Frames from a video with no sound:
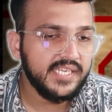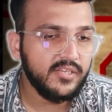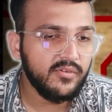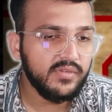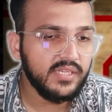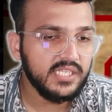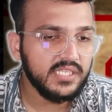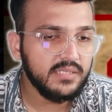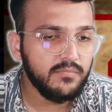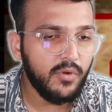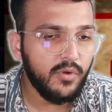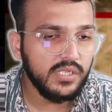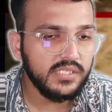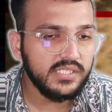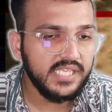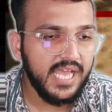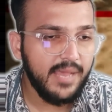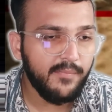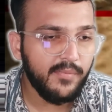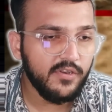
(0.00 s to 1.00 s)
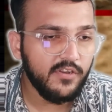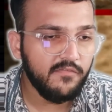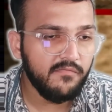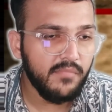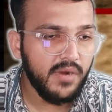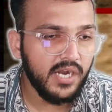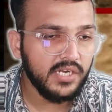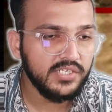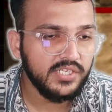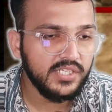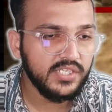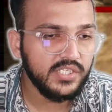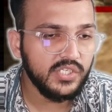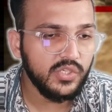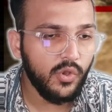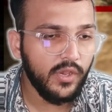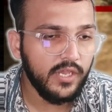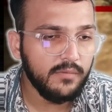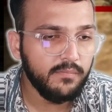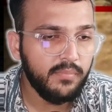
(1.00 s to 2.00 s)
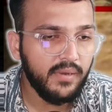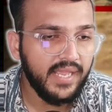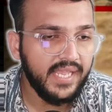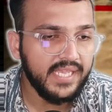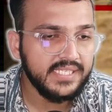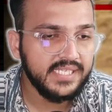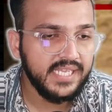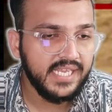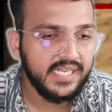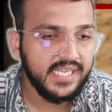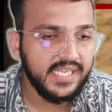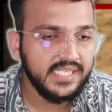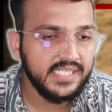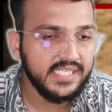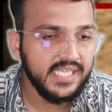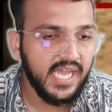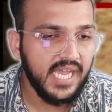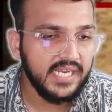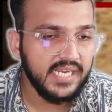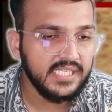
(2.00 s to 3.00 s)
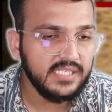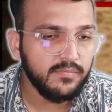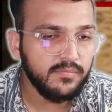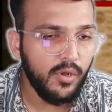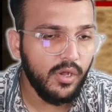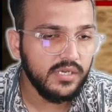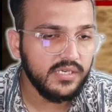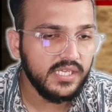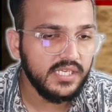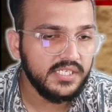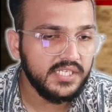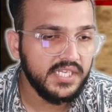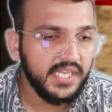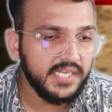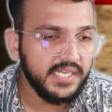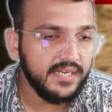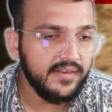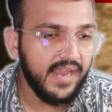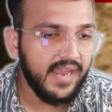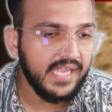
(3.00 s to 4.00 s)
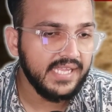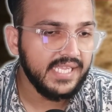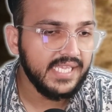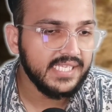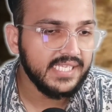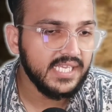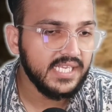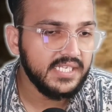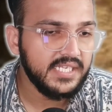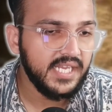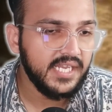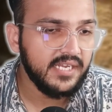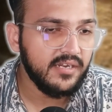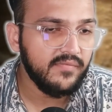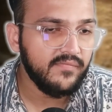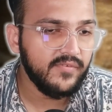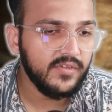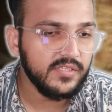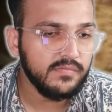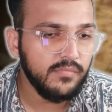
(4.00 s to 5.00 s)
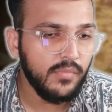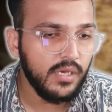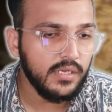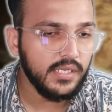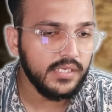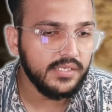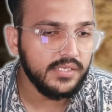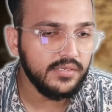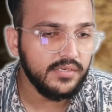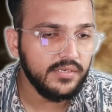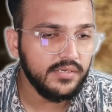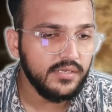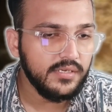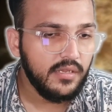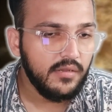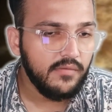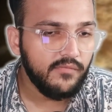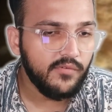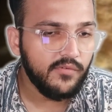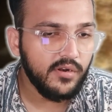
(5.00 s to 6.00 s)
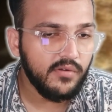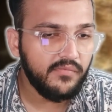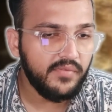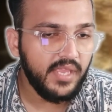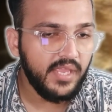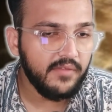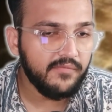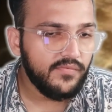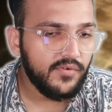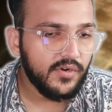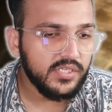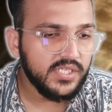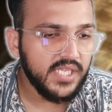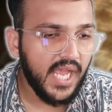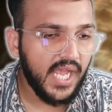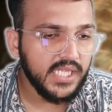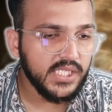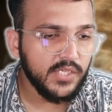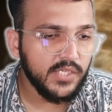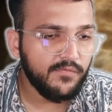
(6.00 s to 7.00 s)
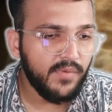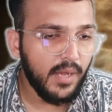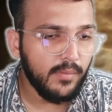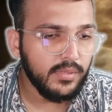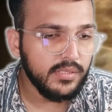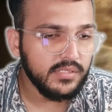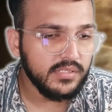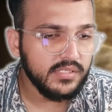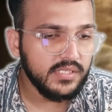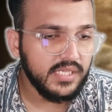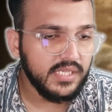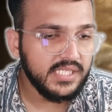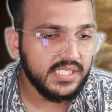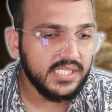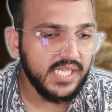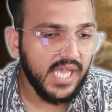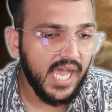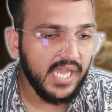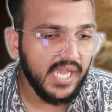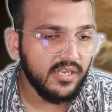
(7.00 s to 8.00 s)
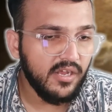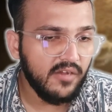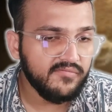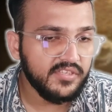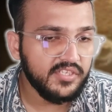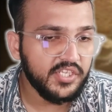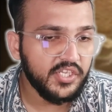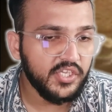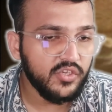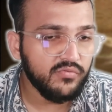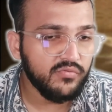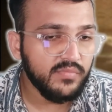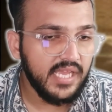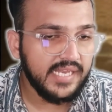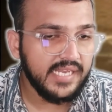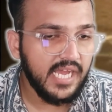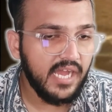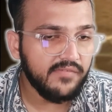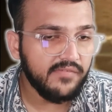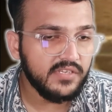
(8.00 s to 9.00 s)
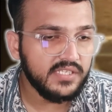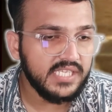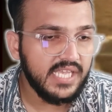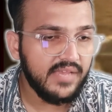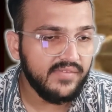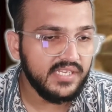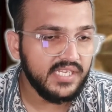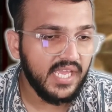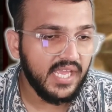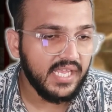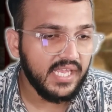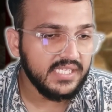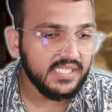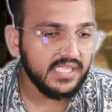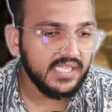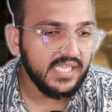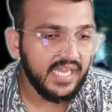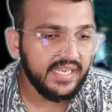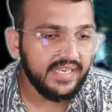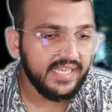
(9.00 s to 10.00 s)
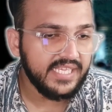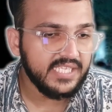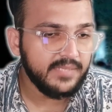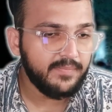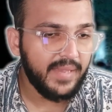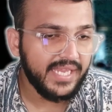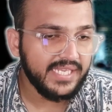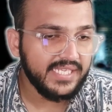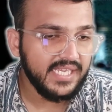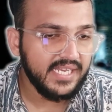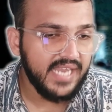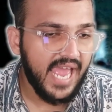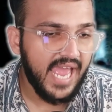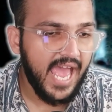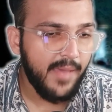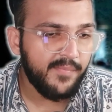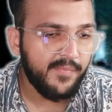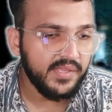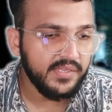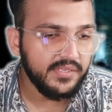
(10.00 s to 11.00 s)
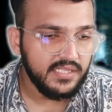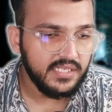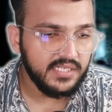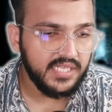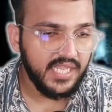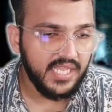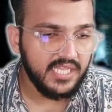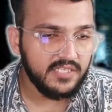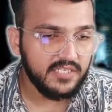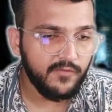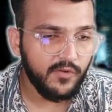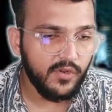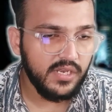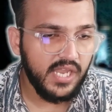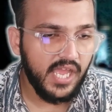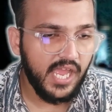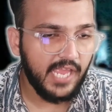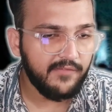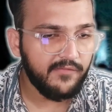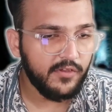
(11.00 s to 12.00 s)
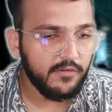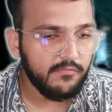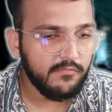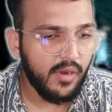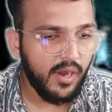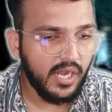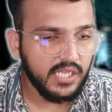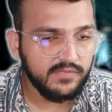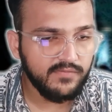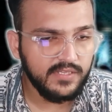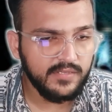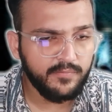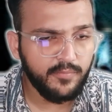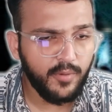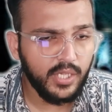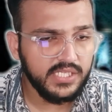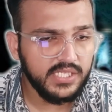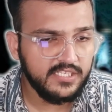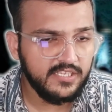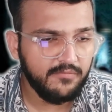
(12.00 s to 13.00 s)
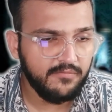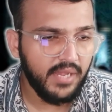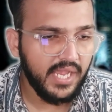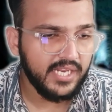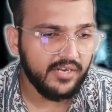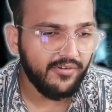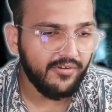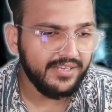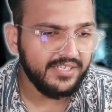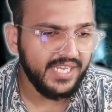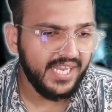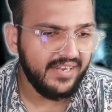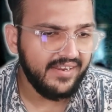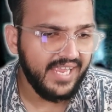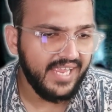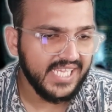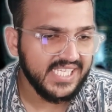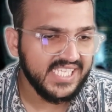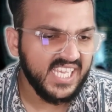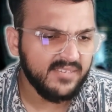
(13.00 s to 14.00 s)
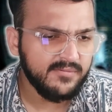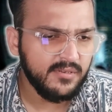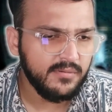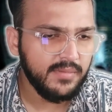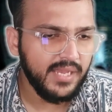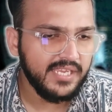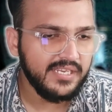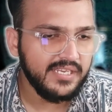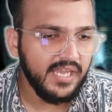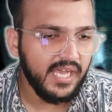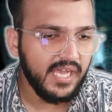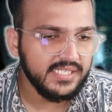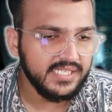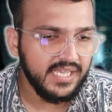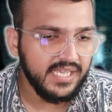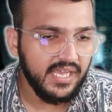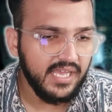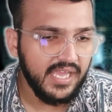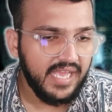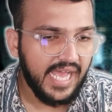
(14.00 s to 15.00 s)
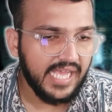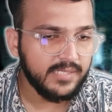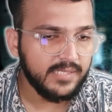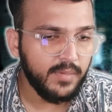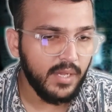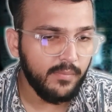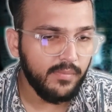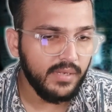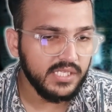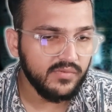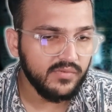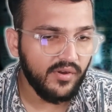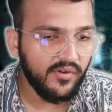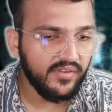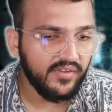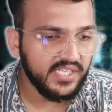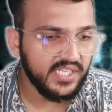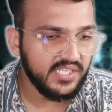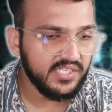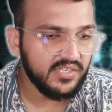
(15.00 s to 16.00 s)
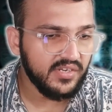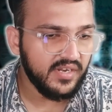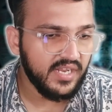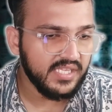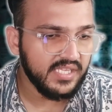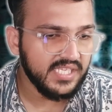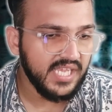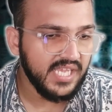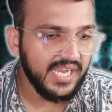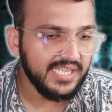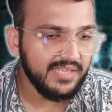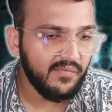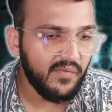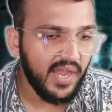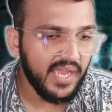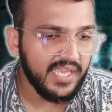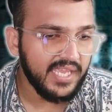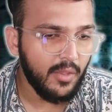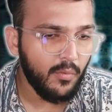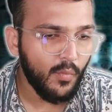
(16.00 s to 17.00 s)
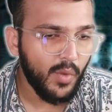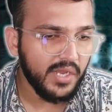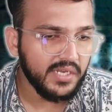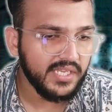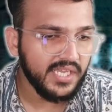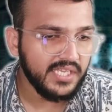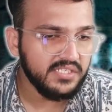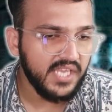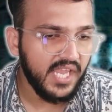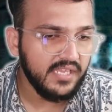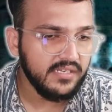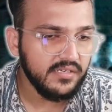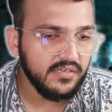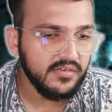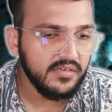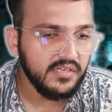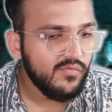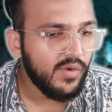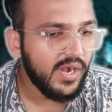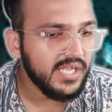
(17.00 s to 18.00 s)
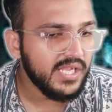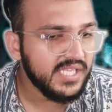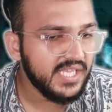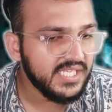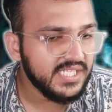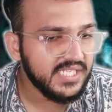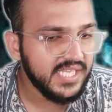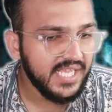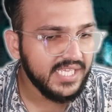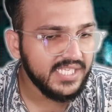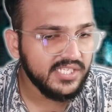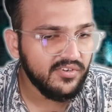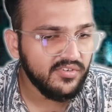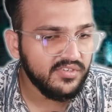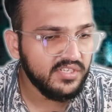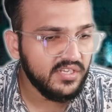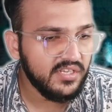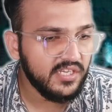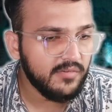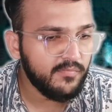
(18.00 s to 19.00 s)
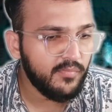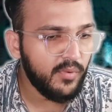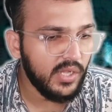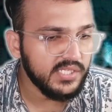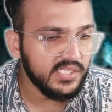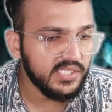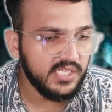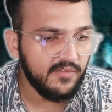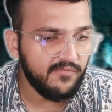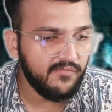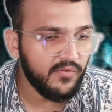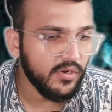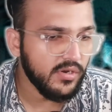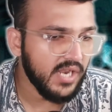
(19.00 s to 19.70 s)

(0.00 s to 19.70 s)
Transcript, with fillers: took a small sample of Martian soil, placed it inside a small container, and this container was monitored for a week for signs of bubbles inside of the tube. And after seven days, unexpected happened. The test for life on Mars was positive by criteria accepted by NASA, as bubbles were registered inside the Viking 1 container. While this test returned positive for